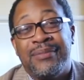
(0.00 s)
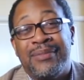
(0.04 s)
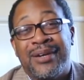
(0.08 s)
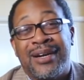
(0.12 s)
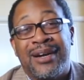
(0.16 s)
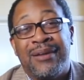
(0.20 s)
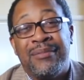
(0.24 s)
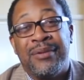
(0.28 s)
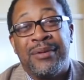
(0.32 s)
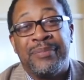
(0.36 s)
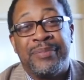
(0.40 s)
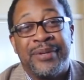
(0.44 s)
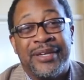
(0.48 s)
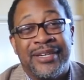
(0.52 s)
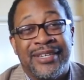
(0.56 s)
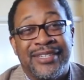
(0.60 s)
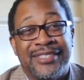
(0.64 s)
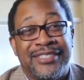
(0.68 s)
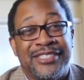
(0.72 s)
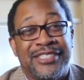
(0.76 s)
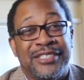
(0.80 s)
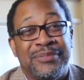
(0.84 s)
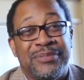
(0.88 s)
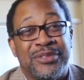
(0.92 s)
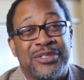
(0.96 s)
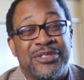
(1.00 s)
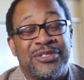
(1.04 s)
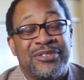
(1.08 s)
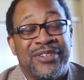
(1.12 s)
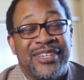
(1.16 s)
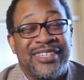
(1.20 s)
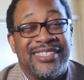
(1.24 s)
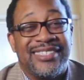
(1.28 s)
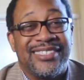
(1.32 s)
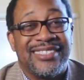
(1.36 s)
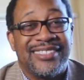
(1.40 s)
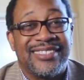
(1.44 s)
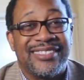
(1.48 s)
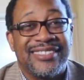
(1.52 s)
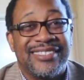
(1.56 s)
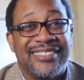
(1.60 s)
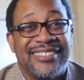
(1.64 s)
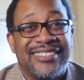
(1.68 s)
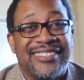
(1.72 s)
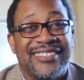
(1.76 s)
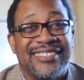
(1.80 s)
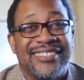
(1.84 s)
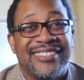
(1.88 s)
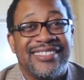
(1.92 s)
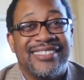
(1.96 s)
time I come up here, it seems strange.
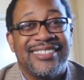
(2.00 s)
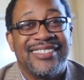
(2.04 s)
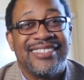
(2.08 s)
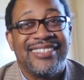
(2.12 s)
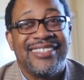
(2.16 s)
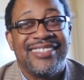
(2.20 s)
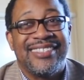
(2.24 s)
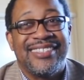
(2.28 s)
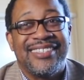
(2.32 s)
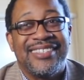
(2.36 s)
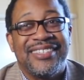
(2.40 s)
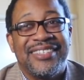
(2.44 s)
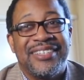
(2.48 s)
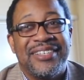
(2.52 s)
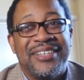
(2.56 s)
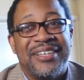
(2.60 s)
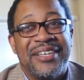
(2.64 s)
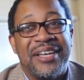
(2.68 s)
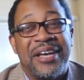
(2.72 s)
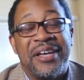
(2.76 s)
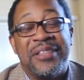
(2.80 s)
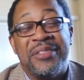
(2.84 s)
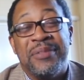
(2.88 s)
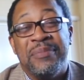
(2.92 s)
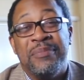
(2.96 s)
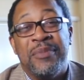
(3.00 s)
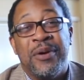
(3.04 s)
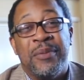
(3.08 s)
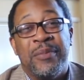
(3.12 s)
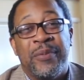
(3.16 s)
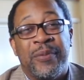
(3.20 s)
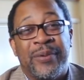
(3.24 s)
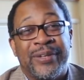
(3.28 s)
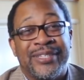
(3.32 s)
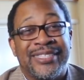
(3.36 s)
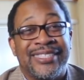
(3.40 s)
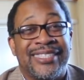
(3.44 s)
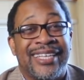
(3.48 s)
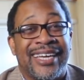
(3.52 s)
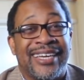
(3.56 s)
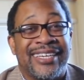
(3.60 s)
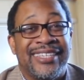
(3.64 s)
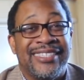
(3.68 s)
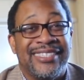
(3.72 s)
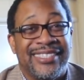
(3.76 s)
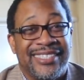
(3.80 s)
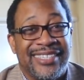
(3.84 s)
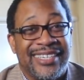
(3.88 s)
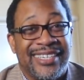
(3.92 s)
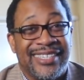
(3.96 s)
At the moment, we're
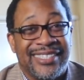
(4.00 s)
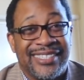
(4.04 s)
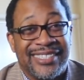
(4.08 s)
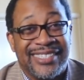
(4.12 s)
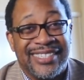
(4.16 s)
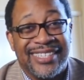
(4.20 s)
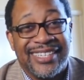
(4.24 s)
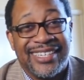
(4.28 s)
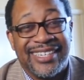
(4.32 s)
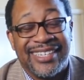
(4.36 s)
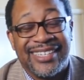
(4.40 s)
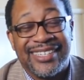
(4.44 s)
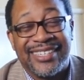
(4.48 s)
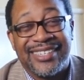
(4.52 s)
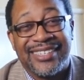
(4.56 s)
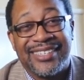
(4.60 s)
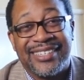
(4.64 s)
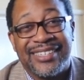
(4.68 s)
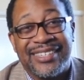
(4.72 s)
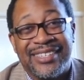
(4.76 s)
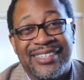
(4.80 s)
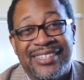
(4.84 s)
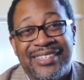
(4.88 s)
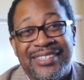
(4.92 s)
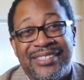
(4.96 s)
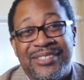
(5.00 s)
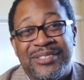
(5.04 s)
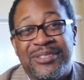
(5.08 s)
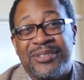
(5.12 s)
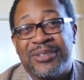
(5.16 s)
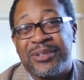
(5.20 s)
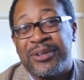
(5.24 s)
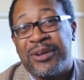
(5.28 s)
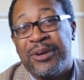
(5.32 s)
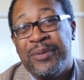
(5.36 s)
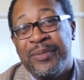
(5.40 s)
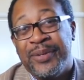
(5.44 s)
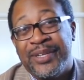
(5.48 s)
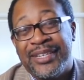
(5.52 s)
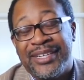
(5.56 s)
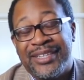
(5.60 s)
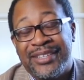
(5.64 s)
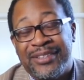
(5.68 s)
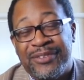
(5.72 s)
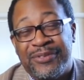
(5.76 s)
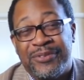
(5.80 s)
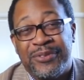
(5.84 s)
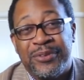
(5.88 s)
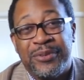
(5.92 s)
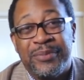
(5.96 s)
stacking chairs in here to
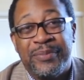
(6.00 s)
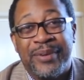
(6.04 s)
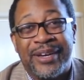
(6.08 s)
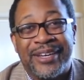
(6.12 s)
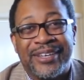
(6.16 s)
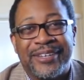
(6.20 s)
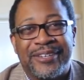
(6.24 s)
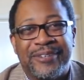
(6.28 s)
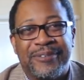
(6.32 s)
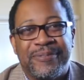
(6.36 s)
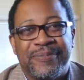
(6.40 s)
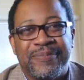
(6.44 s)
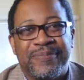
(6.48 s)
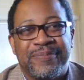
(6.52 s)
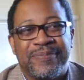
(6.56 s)
accommodate the food bank.